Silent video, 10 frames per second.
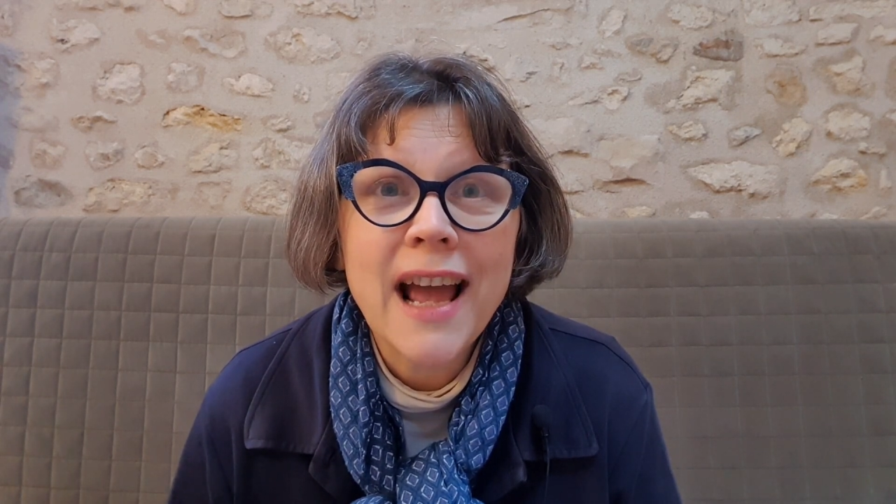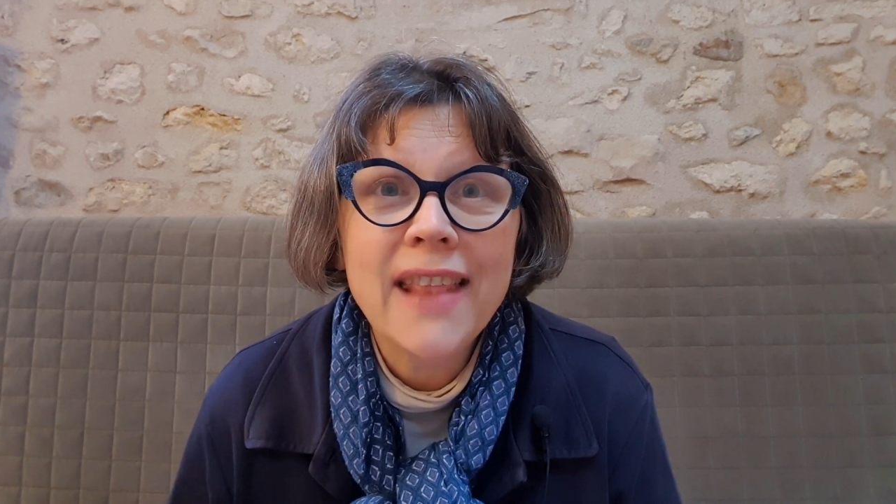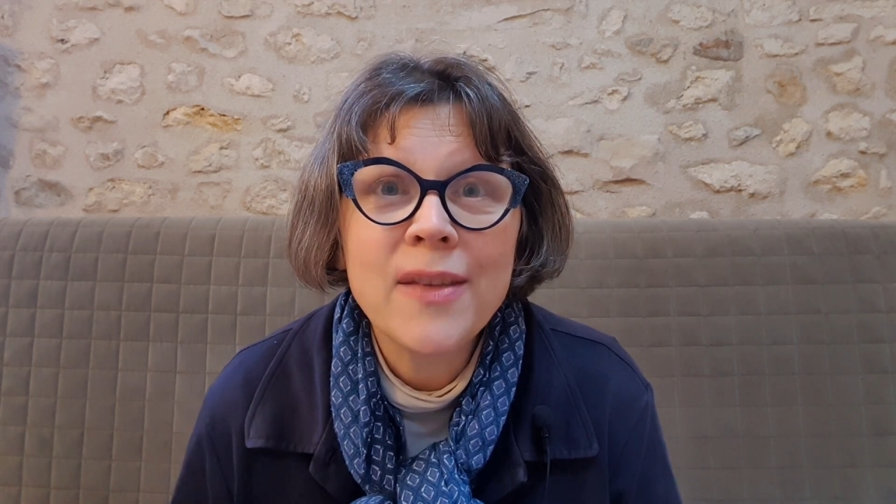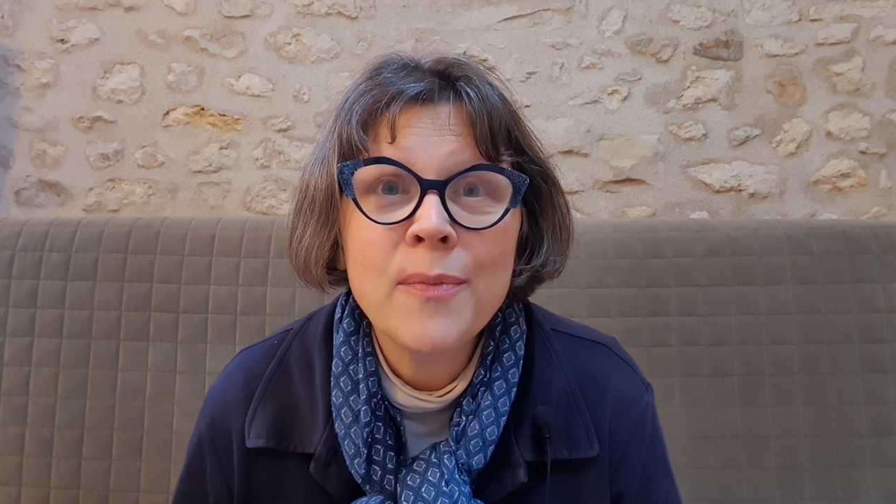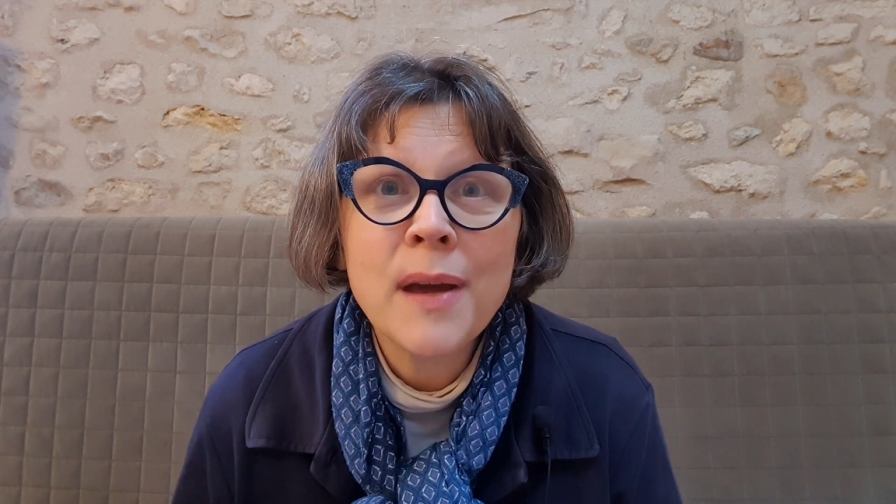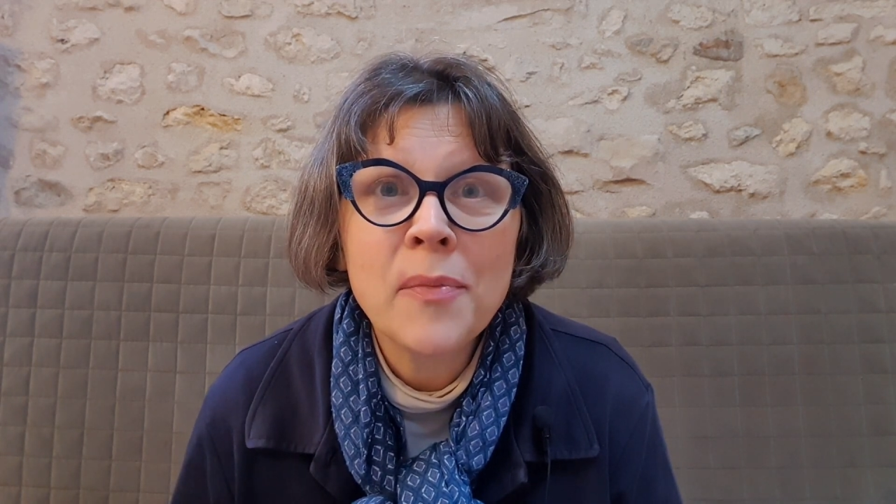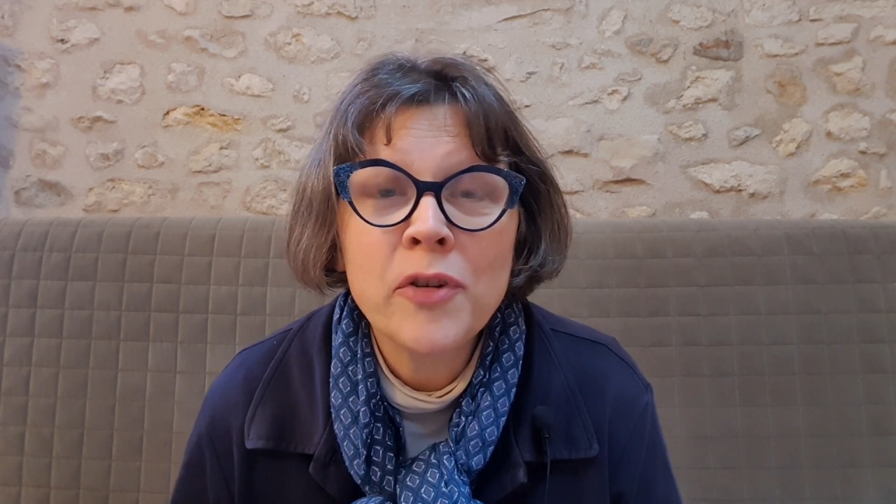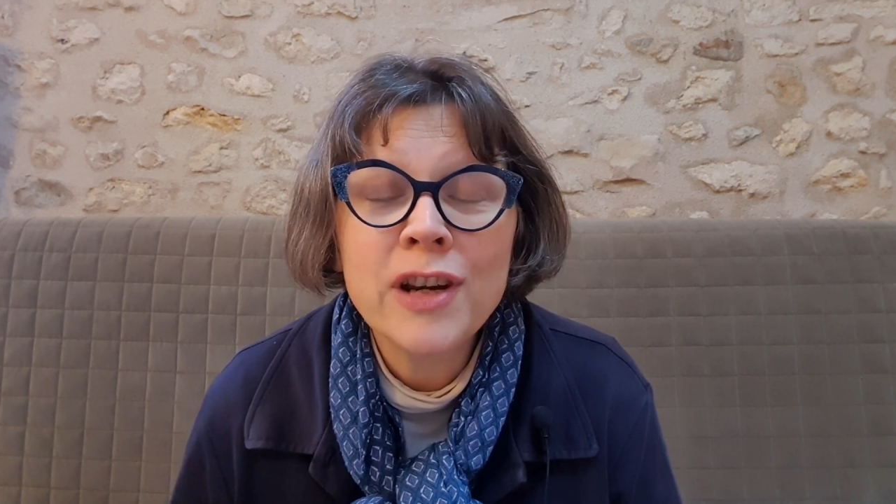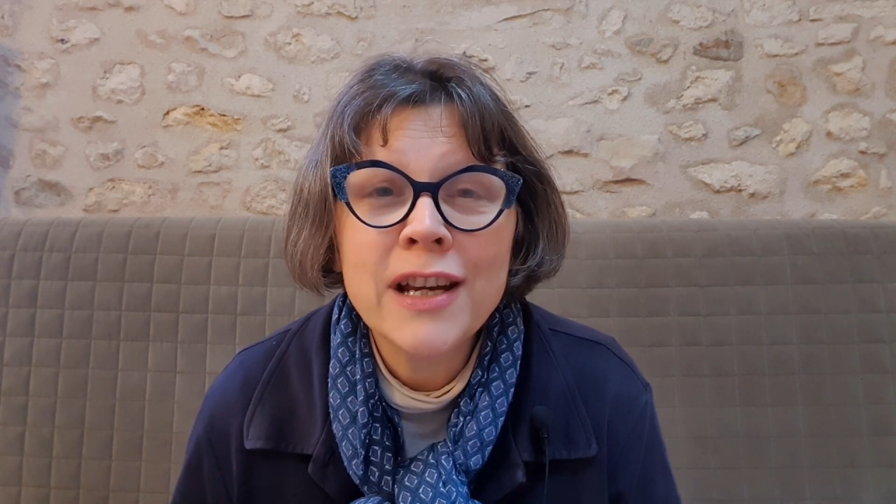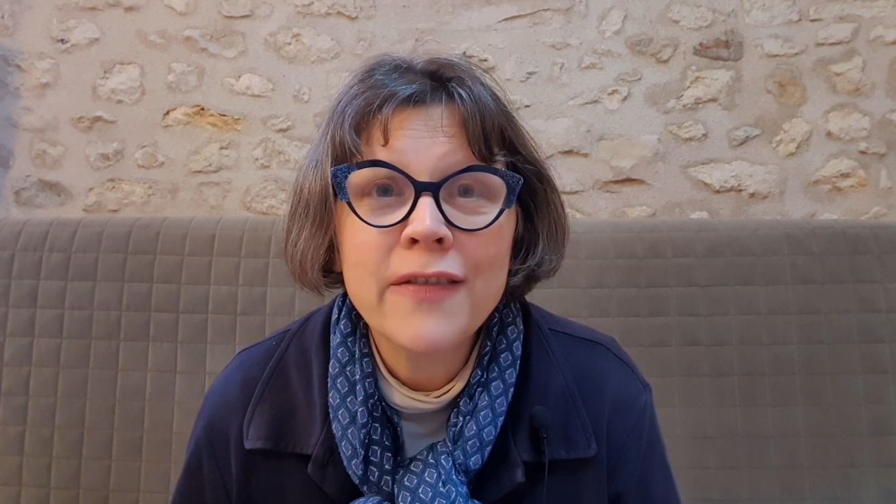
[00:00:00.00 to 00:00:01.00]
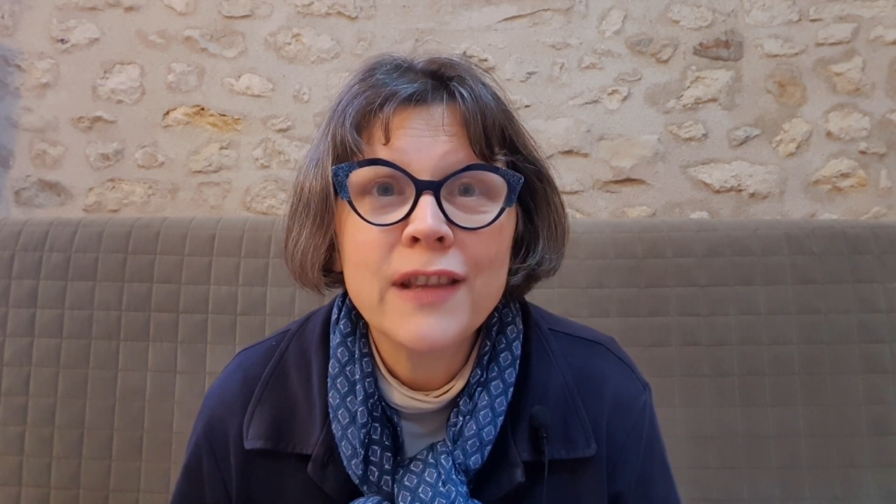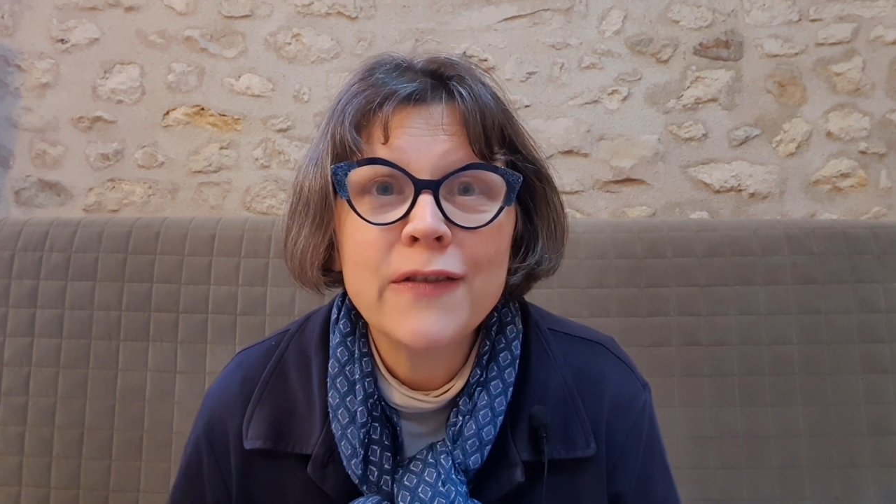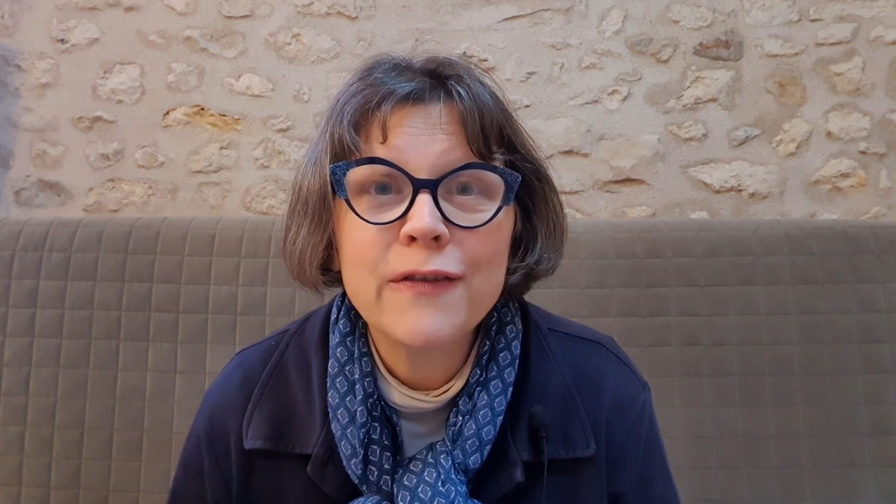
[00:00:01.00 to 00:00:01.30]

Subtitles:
and the memory of the